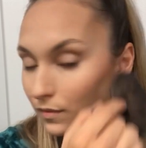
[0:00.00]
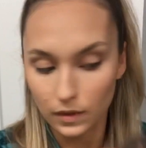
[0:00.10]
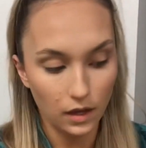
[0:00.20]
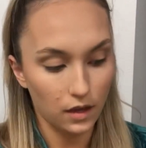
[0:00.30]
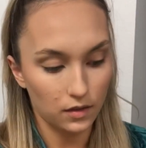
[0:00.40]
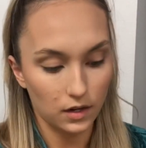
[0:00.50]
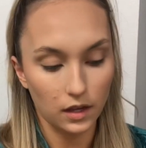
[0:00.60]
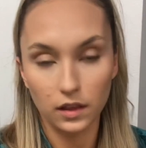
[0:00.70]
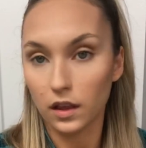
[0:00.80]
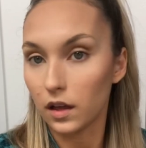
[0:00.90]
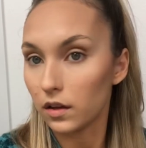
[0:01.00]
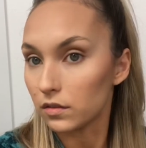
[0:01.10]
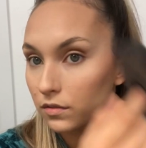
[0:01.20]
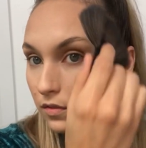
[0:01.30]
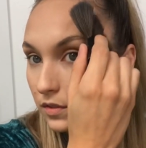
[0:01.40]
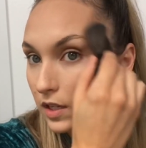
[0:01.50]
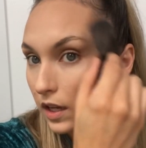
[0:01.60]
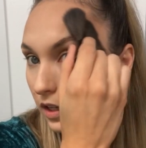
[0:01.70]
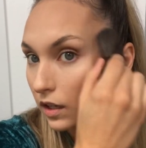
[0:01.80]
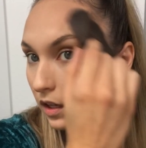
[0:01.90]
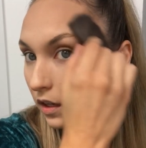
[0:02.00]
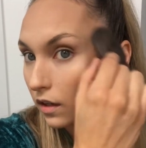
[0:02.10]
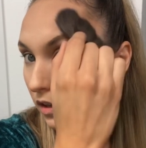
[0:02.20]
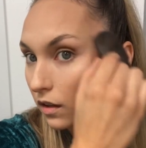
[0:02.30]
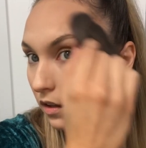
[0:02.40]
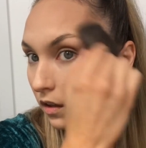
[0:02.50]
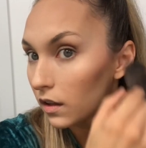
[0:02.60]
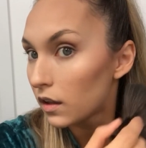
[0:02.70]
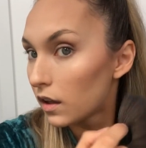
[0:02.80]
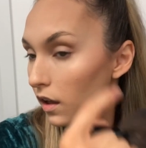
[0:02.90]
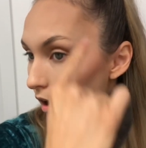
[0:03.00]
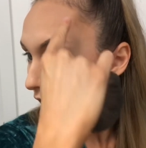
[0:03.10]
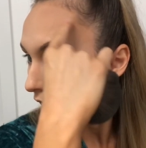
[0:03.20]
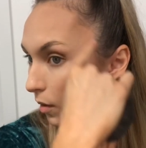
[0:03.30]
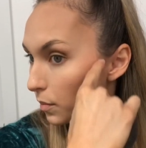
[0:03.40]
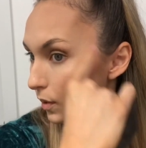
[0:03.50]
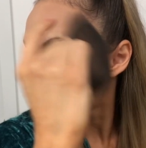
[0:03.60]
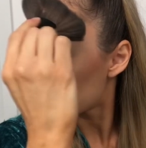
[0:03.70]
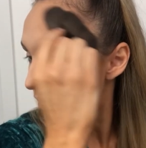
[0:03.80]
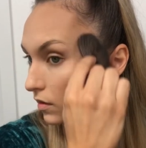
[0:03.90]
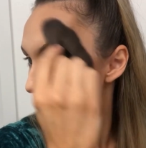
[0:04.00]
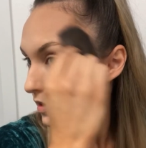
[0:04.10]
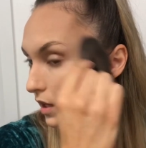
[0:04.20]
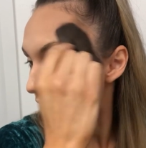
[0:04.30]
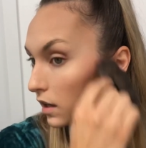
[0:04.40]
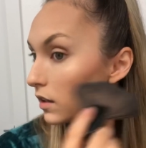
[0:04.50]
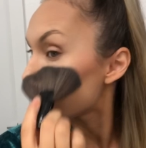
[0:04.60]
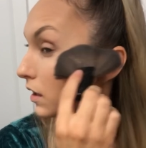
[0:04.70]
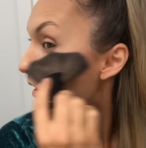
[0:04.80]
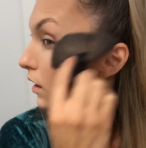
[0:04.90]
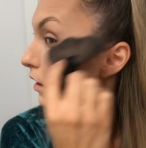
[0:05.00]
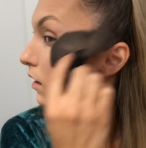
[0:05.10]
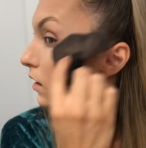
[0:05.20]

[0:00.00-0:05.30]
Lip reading: Okay, and then I love taking it up the side here.